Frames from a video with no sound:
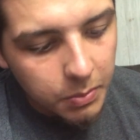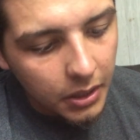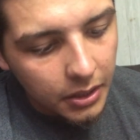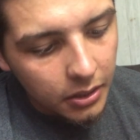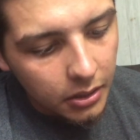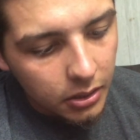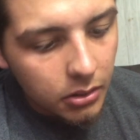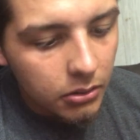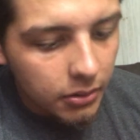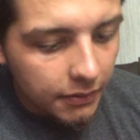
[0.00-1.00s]
but
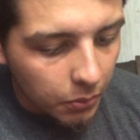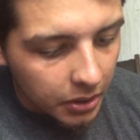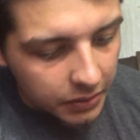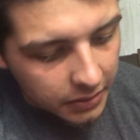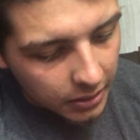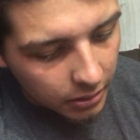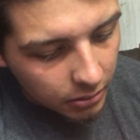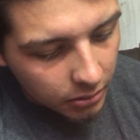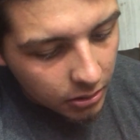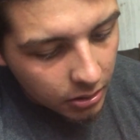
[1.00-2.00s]
if it works, then
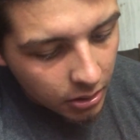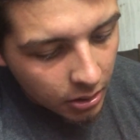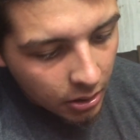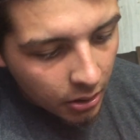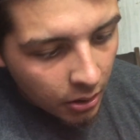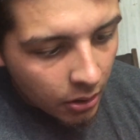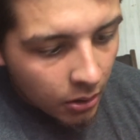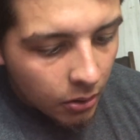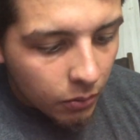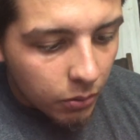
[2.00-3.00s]

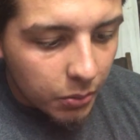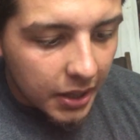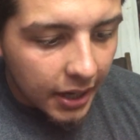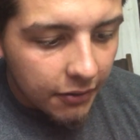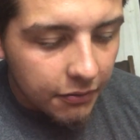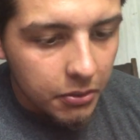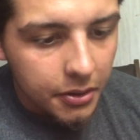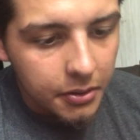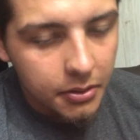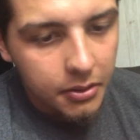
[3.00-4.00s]
what do we care
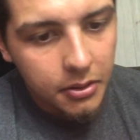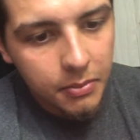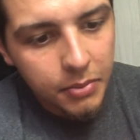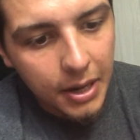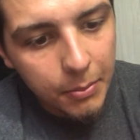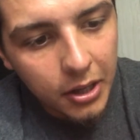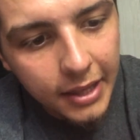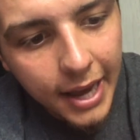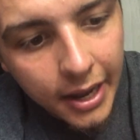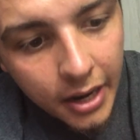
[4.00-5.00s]
for? But I bought
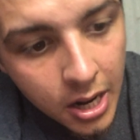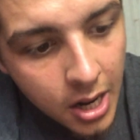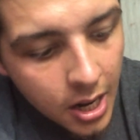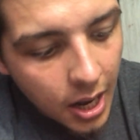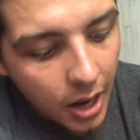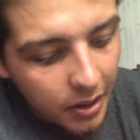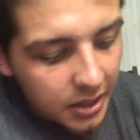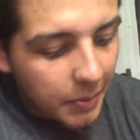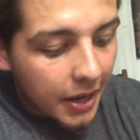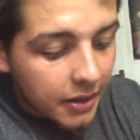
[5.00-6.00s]
that. I wanted
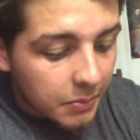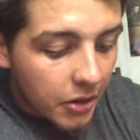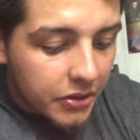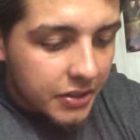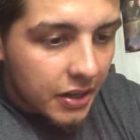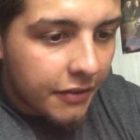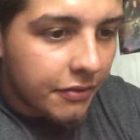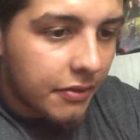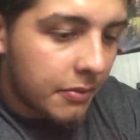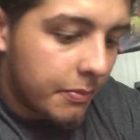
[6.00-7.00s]
to buy some other
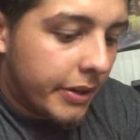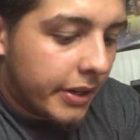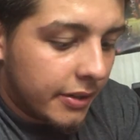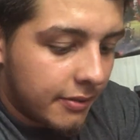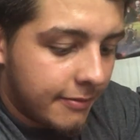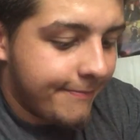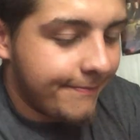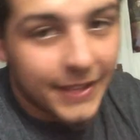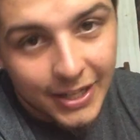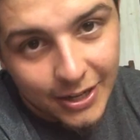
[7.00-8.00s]
stuff, but,
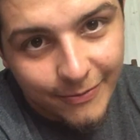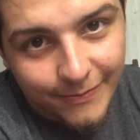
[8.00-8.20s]
you know,